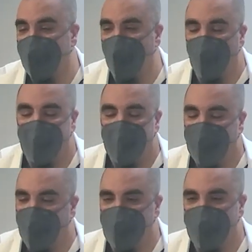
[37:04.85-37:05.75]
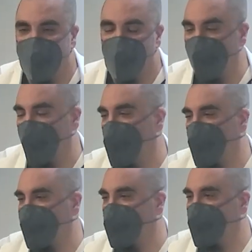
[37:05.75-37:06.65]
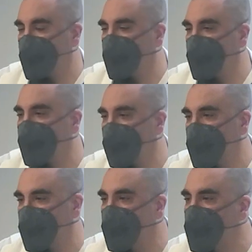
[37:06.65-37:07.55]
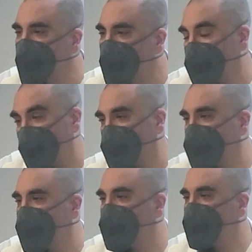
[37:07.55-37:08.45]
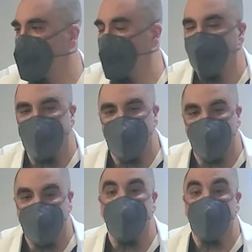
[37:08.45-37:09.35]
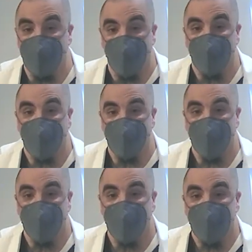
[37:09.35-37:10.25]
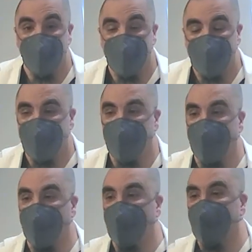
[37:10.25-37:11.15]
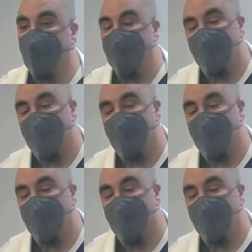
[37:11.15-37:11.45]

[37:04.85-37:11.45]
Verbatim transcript: Now, is that going to be 100% legally binding? I don't know, but at least protects you. Right.